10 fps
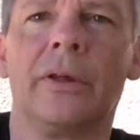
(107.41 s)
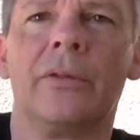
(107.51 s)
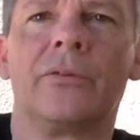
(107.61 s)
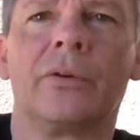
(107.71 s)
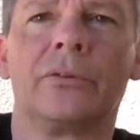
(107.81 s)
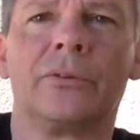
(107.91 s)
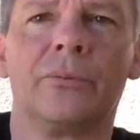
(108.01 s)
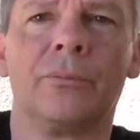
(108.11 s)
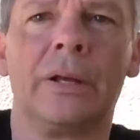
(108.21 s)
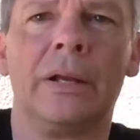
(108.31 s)
They've got
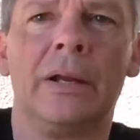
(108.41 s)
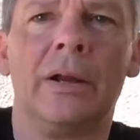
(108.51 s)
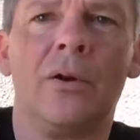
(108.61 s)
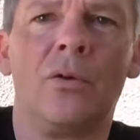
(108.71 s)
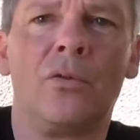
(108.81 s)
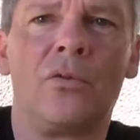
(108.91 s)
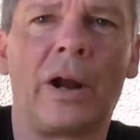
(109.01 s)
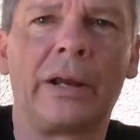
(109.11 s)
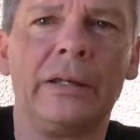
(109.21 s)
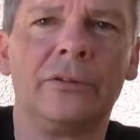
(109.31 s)
some
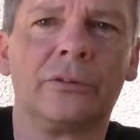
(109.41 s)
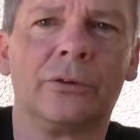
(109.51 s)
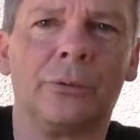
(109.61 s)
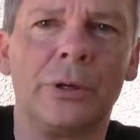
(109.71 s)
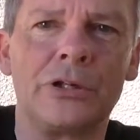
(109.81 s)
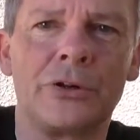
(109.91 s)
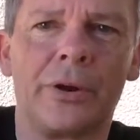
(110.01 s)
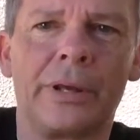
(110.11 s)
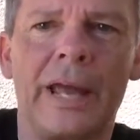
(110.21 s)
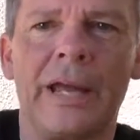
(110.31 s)
funky sort of retro